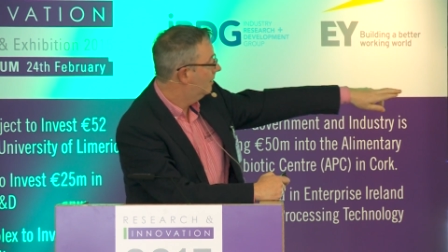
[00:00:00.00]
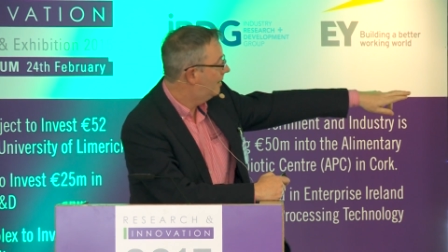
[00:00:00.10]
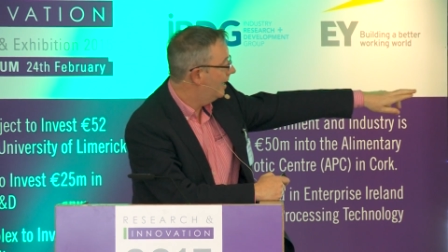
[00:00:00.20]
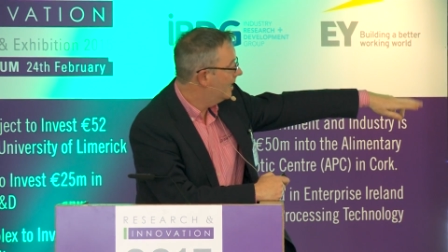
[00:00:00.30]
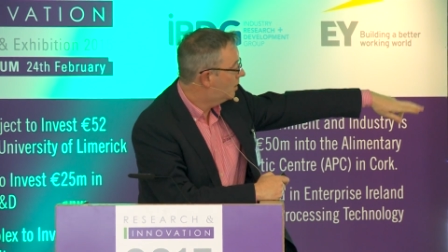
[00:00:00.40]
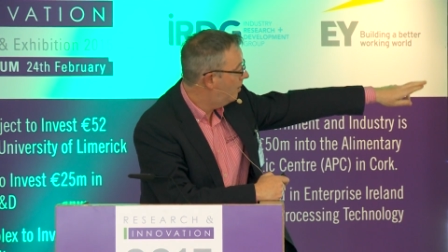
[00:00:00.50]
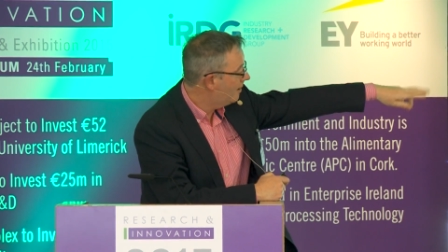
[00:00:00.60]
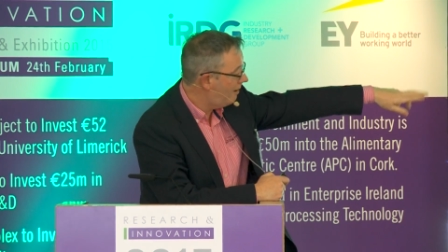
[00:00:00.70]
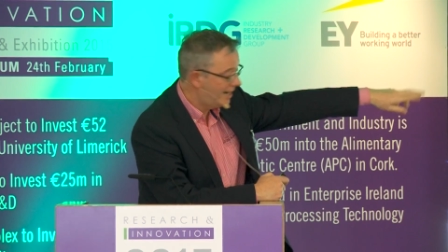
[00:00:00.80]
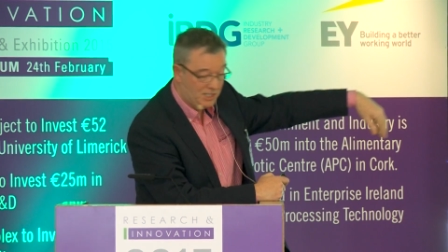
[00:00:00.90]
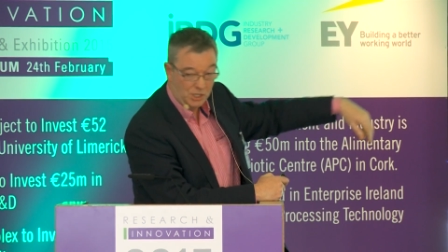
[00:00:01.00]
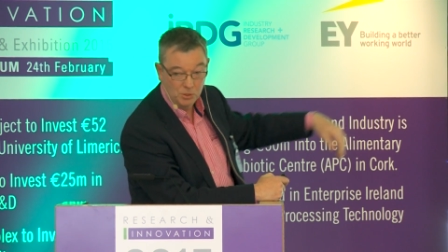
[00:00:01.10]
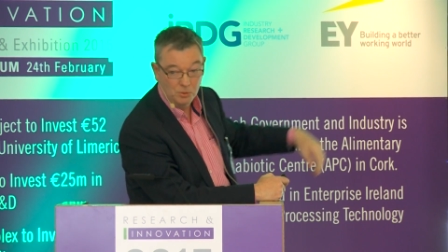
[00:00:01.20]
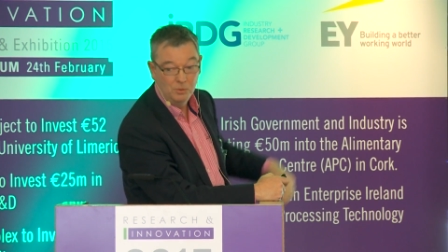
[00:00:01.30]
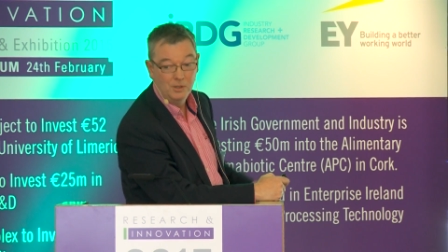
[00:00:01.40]
The quadrant
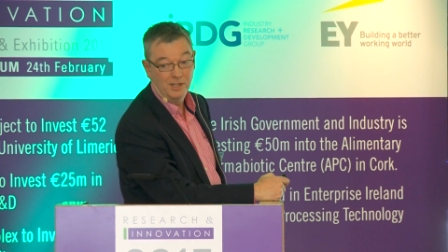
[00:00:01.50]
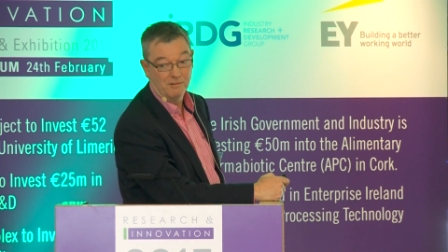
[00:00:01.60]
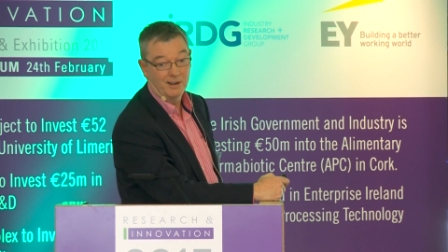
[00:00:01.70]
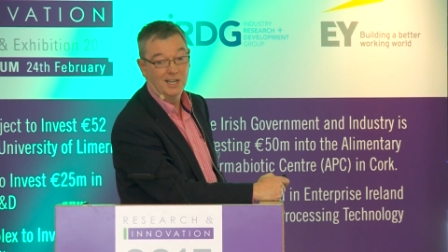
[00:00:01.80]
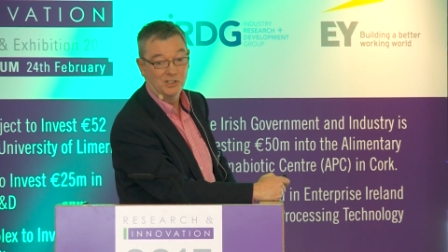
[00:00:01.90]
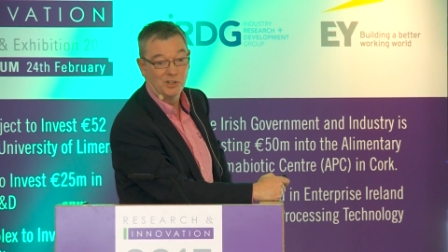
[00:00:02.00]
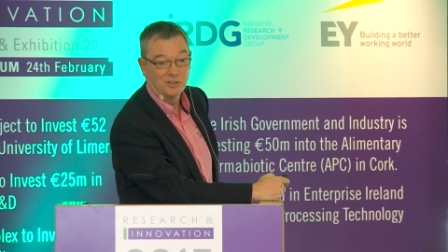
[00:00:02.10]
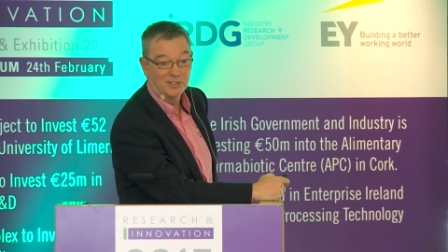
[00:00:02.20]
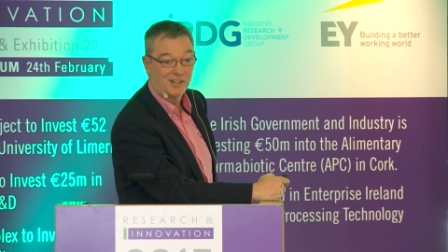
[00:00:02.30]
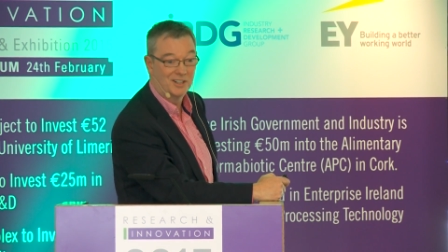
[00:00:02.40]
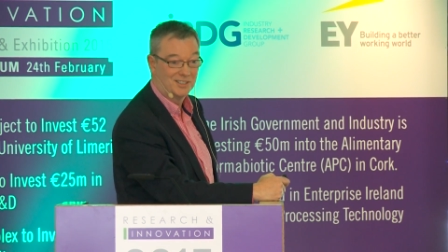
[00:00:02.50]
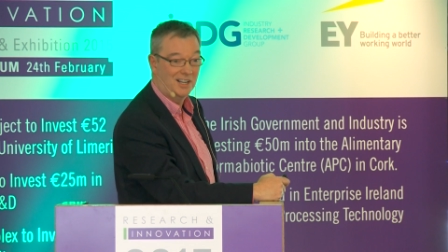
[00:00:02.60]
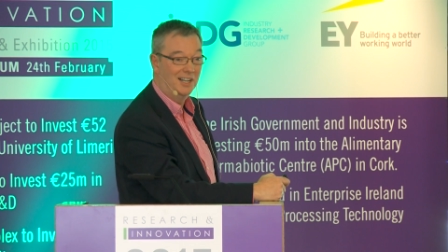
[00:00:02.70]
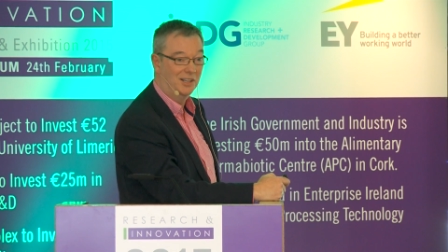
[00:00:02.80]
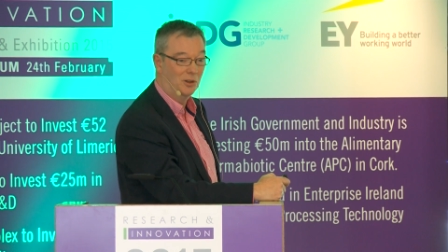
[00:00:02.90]
2, you really should
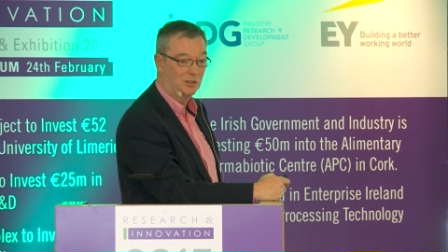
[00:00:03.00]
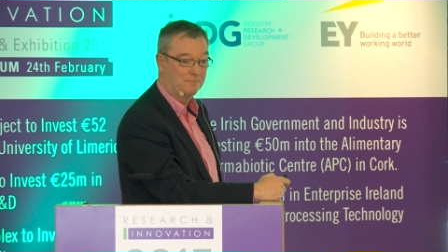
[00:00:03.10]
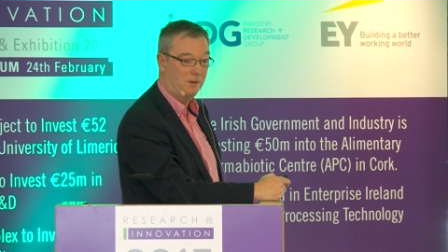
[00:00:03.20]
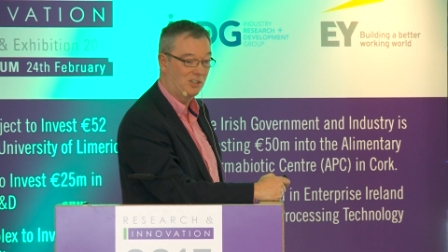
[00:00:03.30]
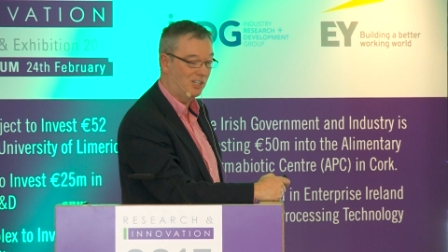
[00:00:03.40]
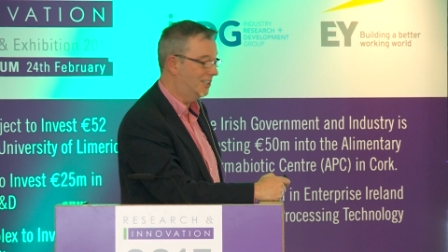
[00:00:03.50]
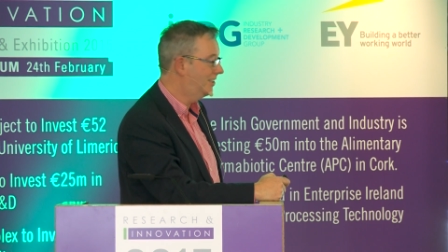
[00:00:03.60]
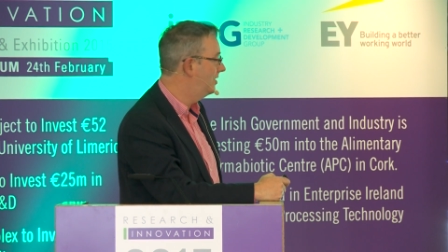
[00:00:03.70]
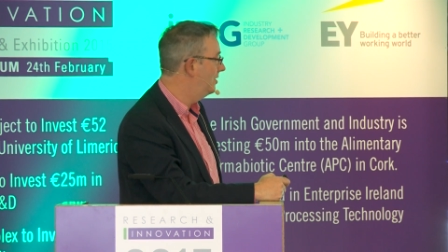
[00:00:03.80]
consign those projects